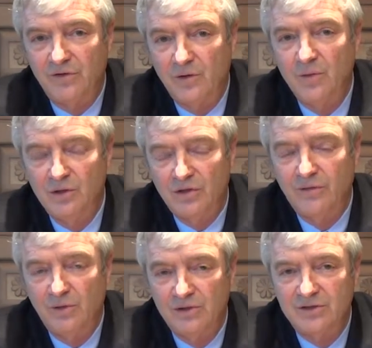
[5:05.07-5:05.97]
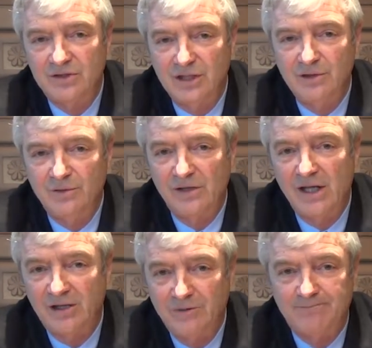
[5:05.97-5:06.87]
So we look forward to seeing you.
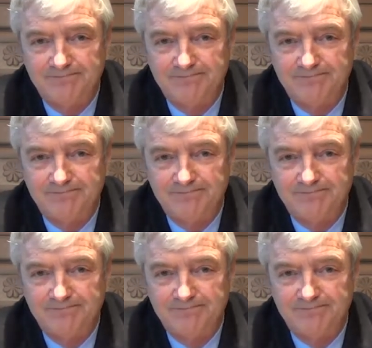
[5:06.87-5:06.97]
Thank you.